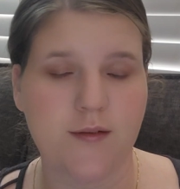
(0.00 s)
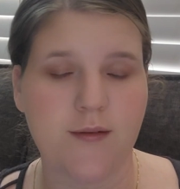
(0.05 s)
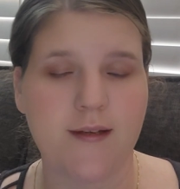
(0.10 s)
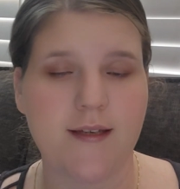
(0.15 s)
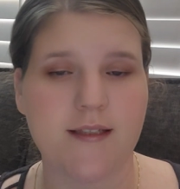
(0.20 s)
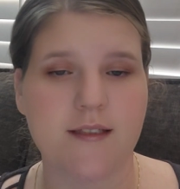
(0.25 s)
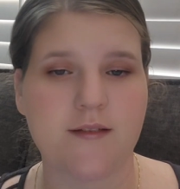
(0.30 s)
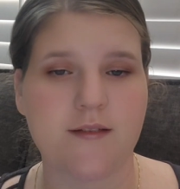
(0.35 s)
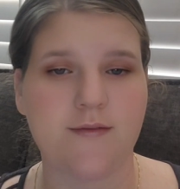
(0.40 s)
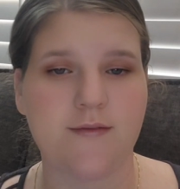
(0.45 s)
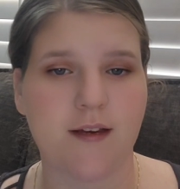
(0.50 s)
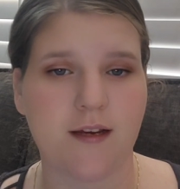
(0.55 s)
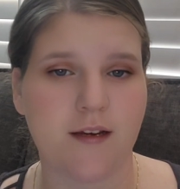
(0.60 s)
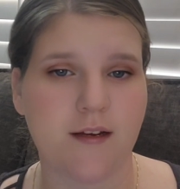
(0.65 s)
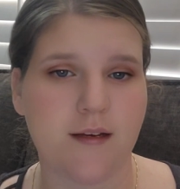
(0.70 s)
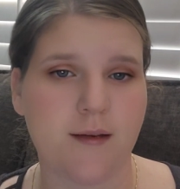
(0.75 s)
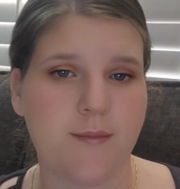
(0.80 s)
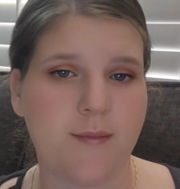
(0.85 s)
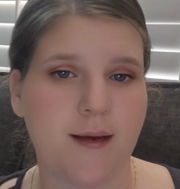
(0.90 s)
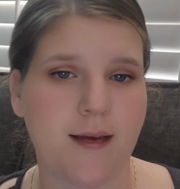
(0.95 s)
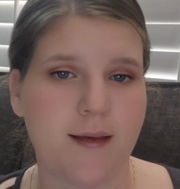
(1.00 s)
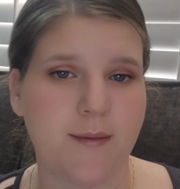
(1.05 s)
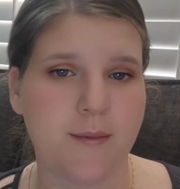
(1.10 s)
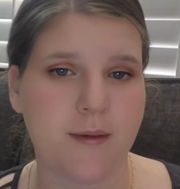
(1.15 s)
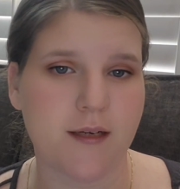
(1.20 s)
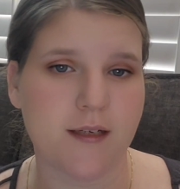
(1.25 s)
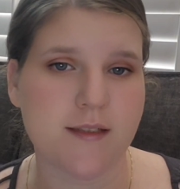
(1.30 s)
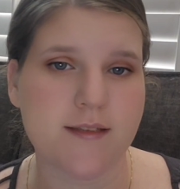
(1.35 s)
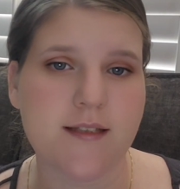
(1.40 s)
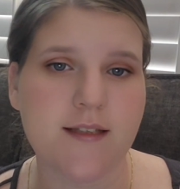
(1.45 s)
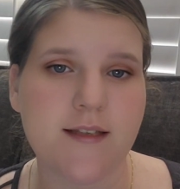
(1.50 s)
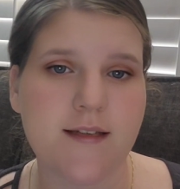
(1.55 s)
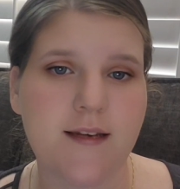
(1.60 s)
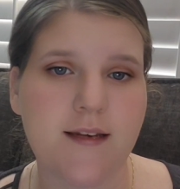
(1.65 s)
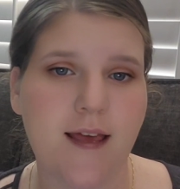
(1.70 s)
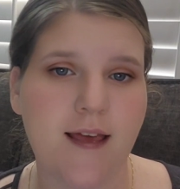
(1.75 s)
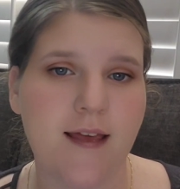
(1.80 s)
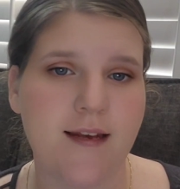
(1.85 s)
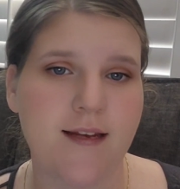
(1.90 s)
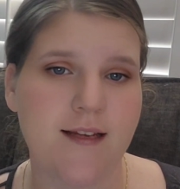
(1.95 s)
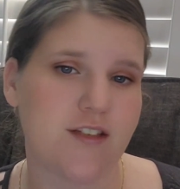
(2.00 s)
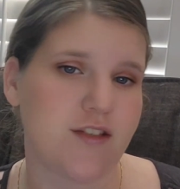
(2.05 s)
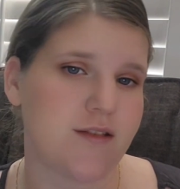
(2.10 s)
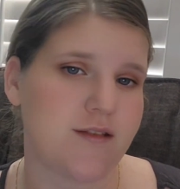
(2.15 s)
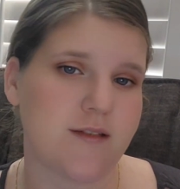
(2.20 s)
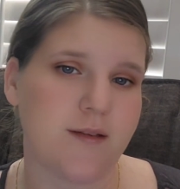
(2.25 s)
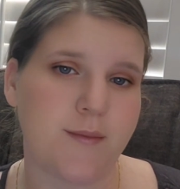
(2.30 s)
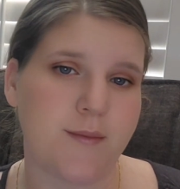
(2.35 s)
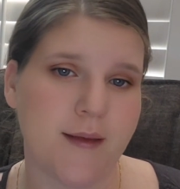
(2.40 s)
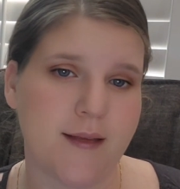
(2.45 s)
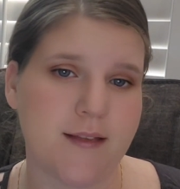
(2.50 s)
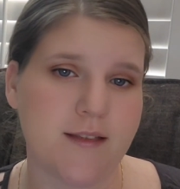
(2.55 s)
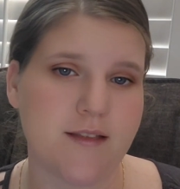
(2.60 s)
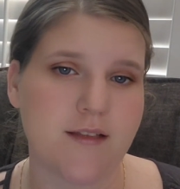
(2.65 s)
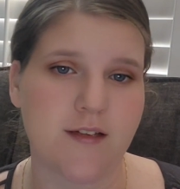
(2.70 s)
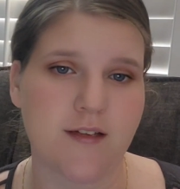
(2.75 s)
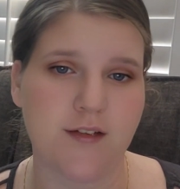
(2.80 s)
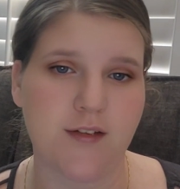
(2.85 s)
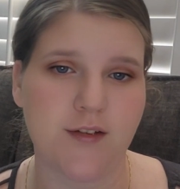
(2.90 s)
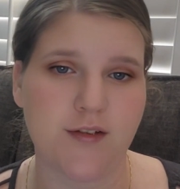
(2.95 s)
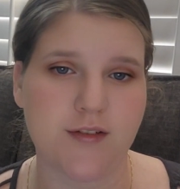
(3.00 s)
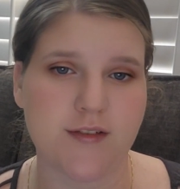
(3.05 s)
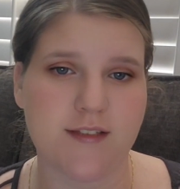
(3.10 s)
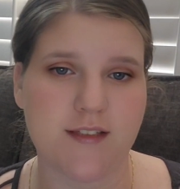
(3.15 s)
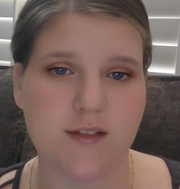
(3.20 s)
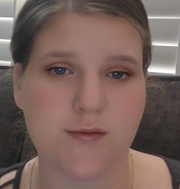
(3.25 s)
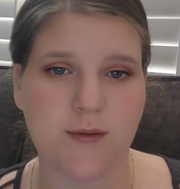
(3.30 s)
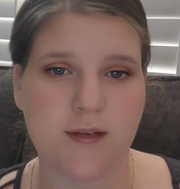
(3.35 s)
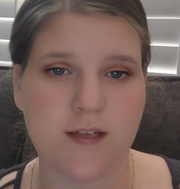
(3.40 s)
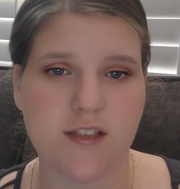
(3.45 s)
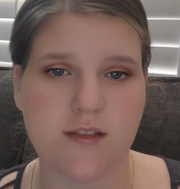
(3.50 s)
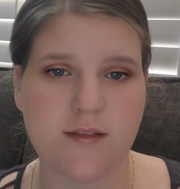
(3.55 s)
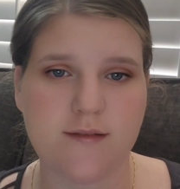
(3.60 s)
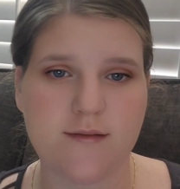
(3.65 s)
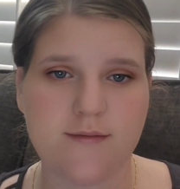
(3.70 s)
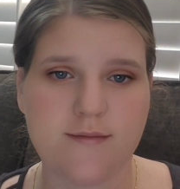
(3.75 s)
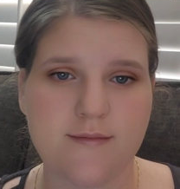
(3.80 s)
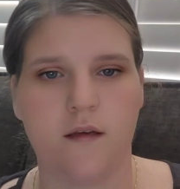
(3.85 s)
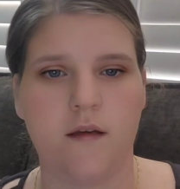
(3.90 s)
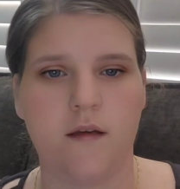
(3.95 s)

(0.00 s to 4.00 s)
It's very by person, and it just depends on your situation.